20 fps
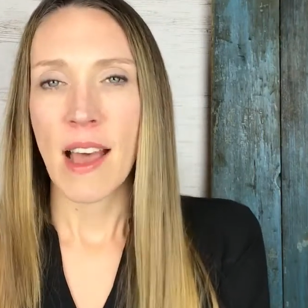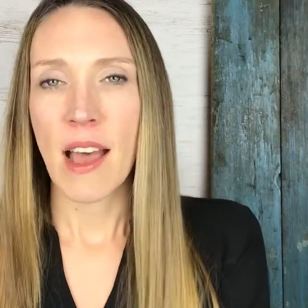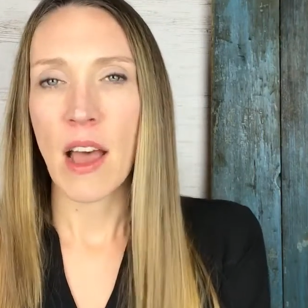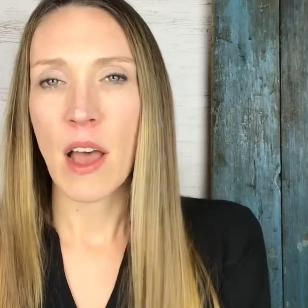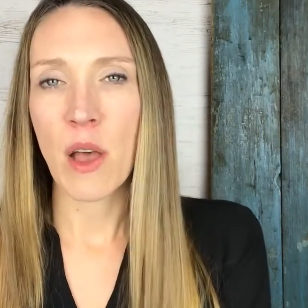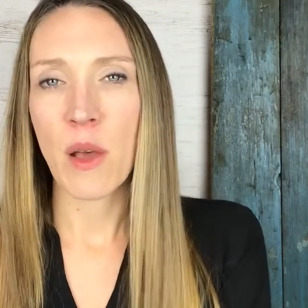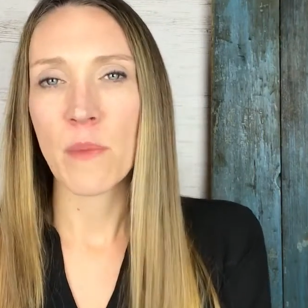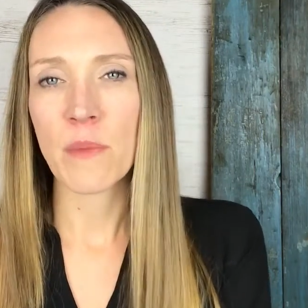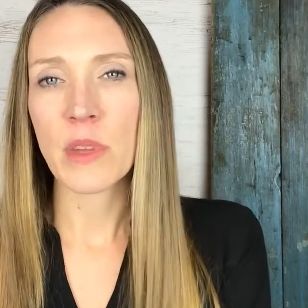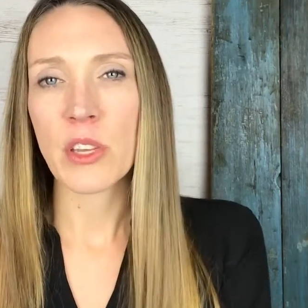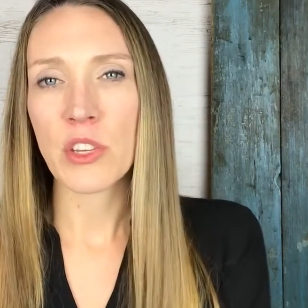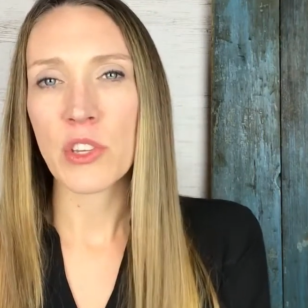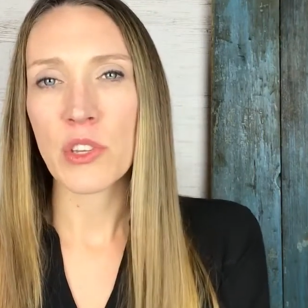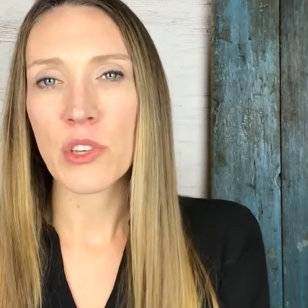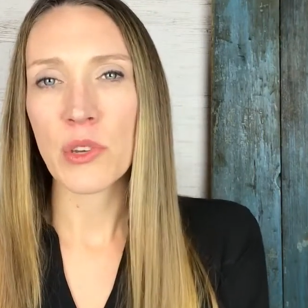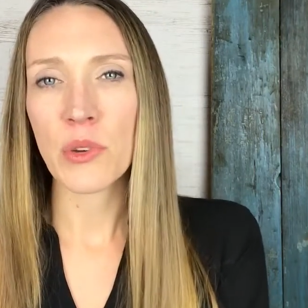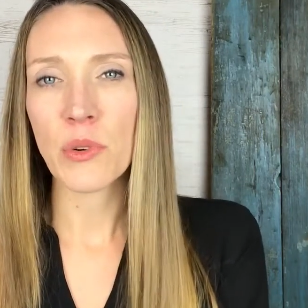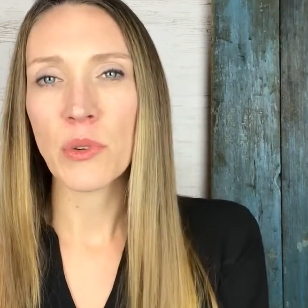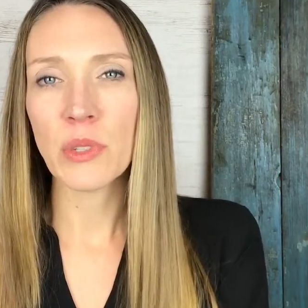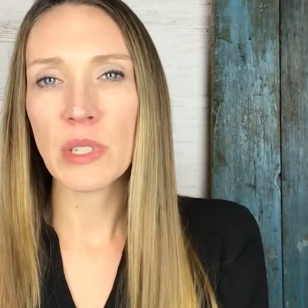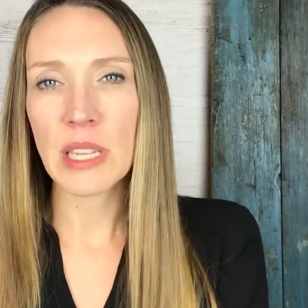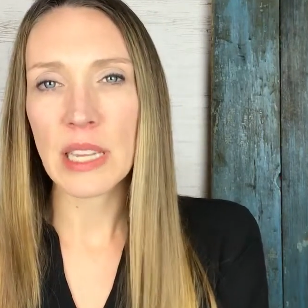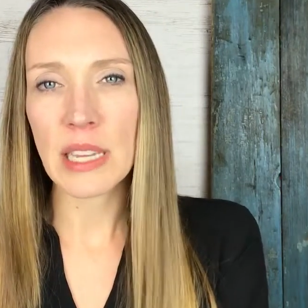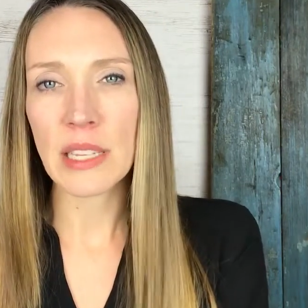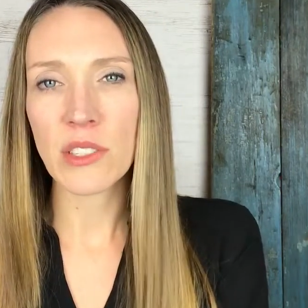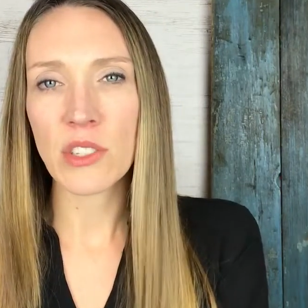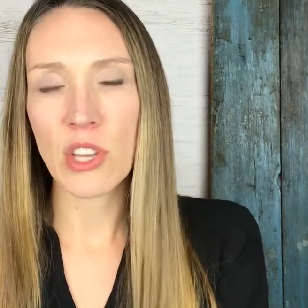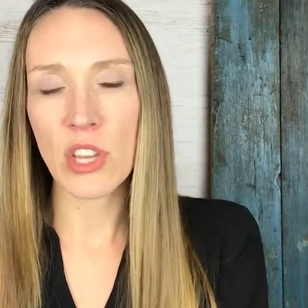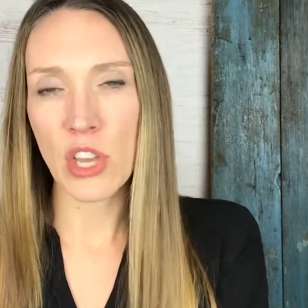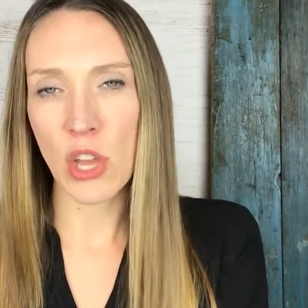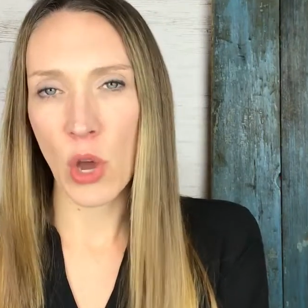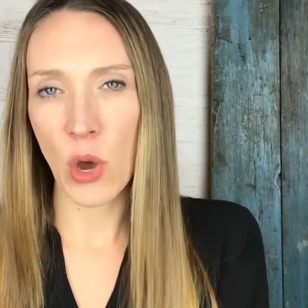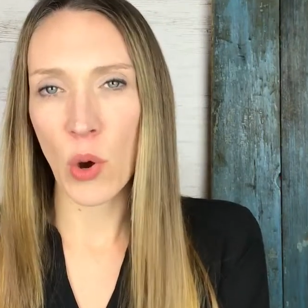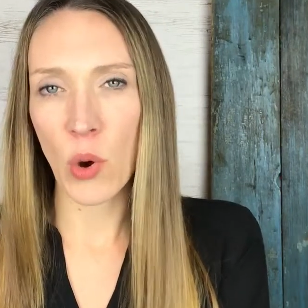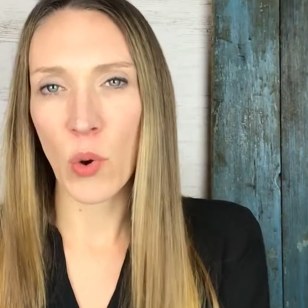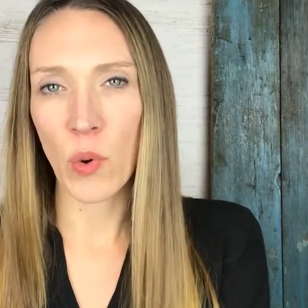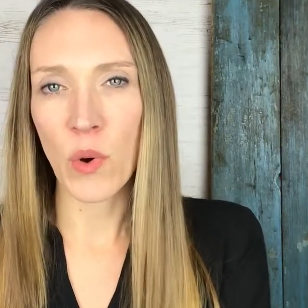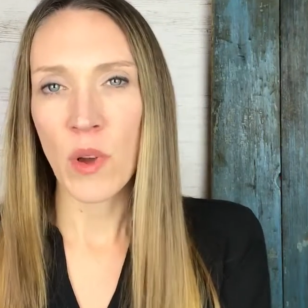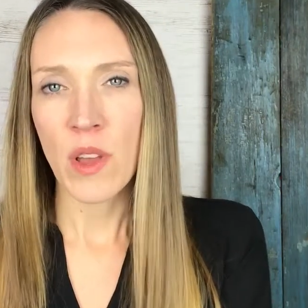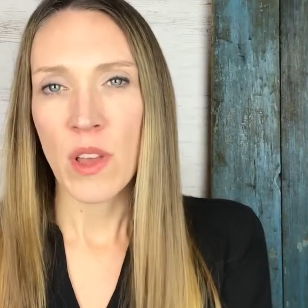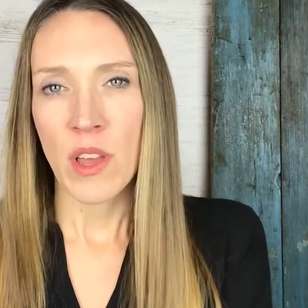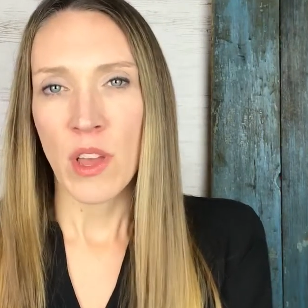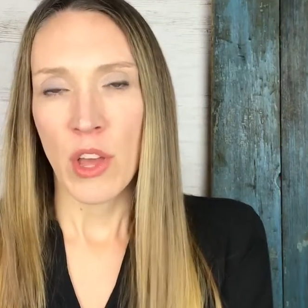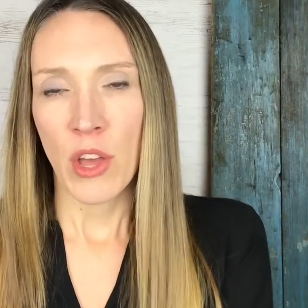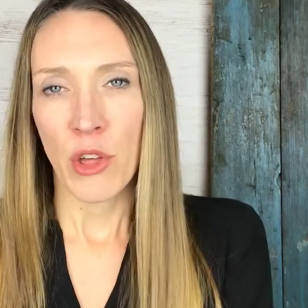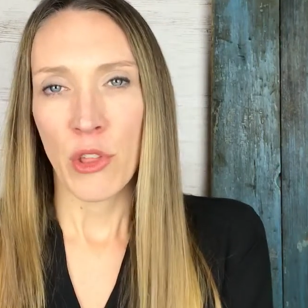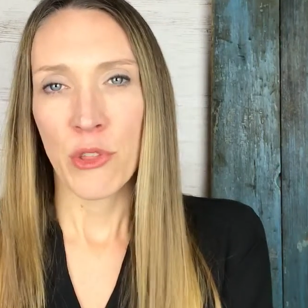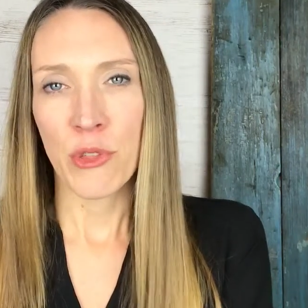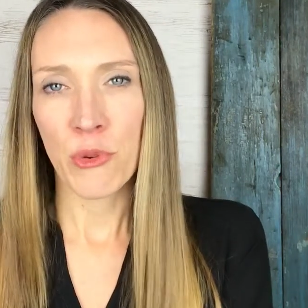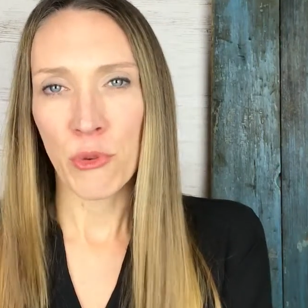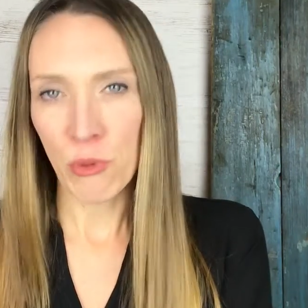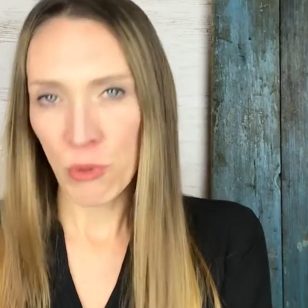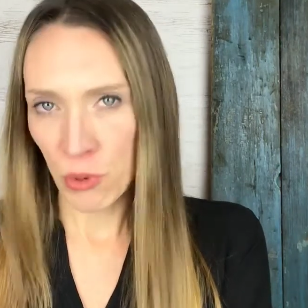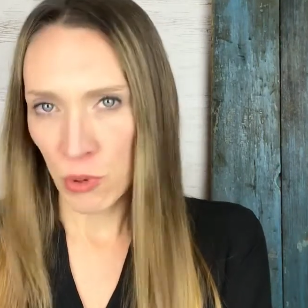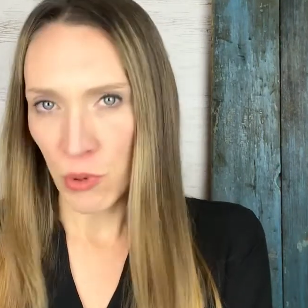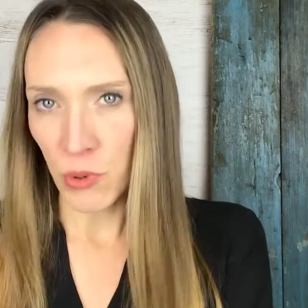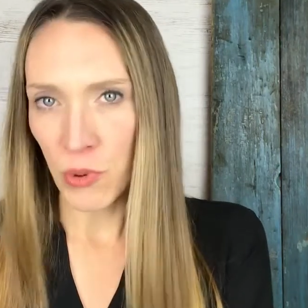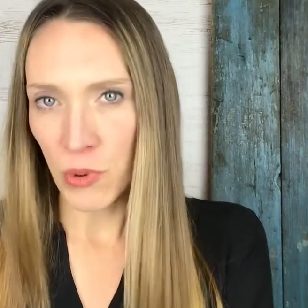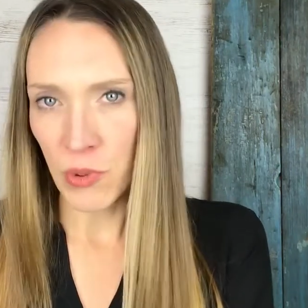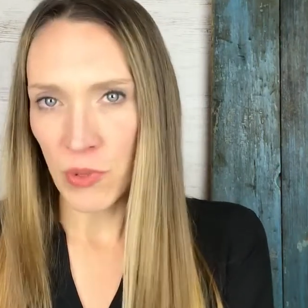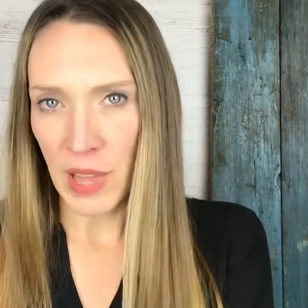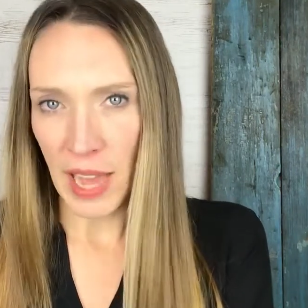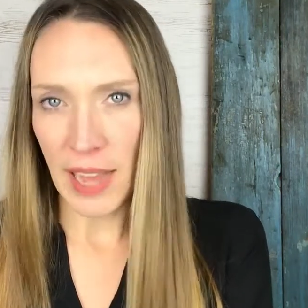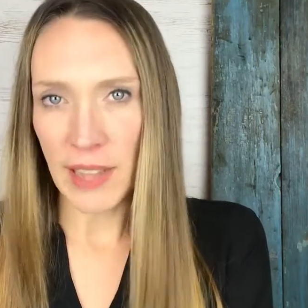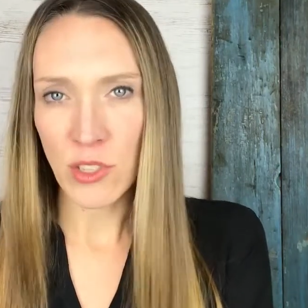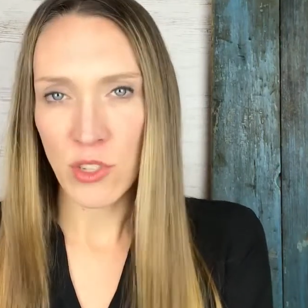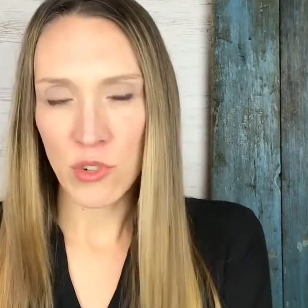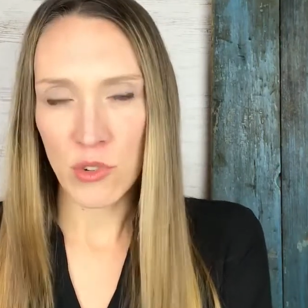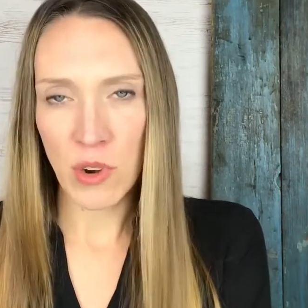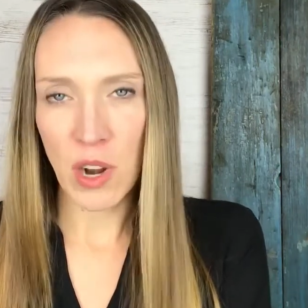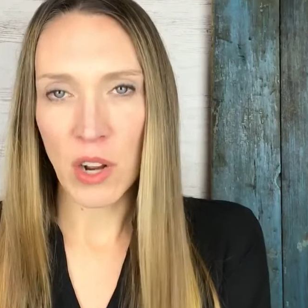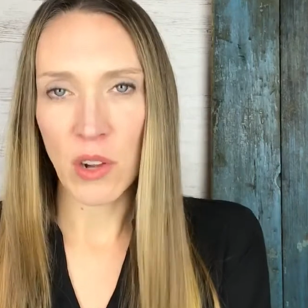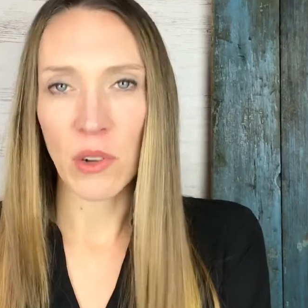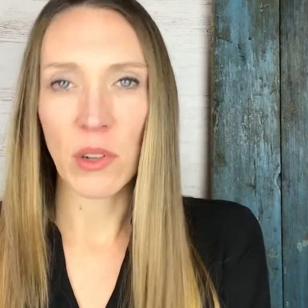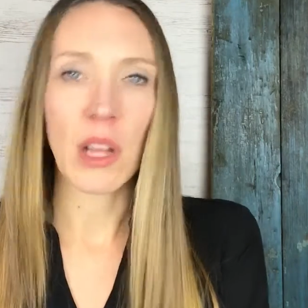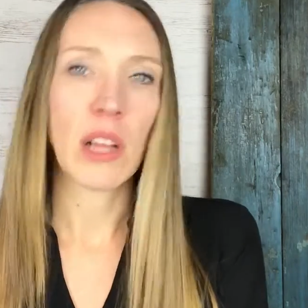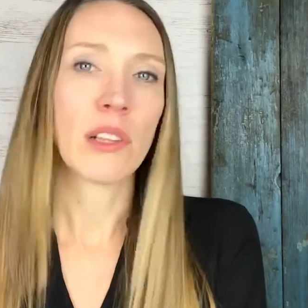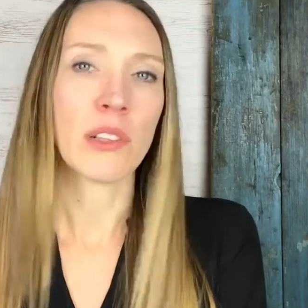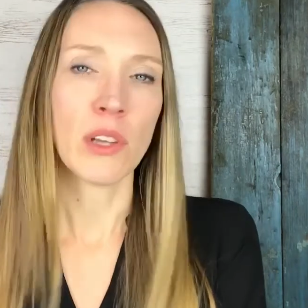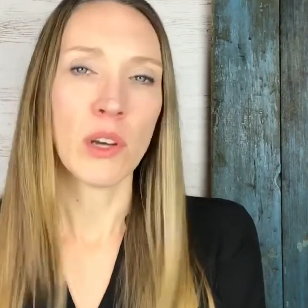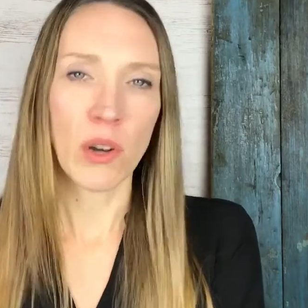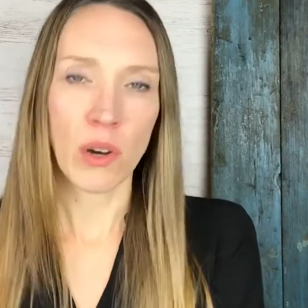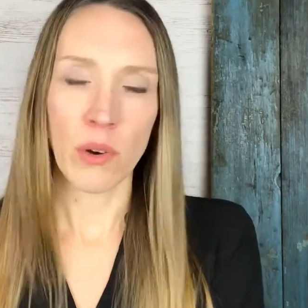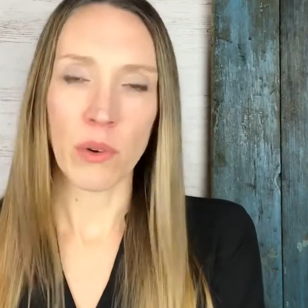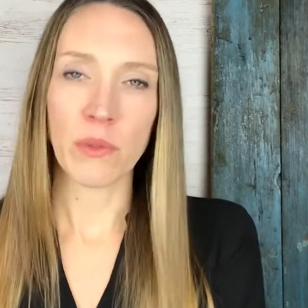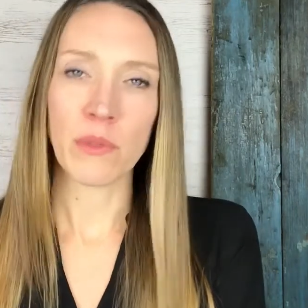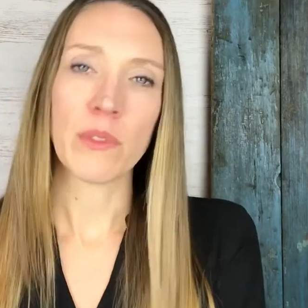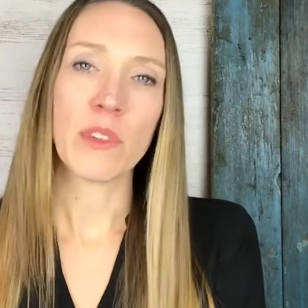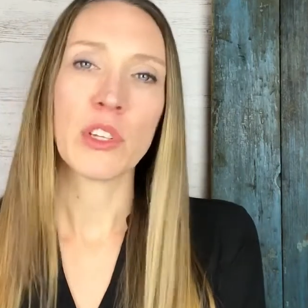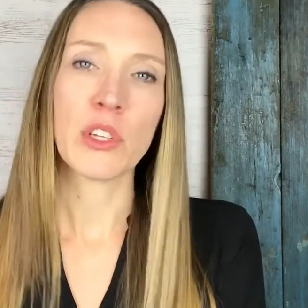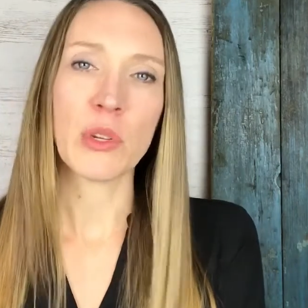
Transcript: um, you need to go through that struggle alone.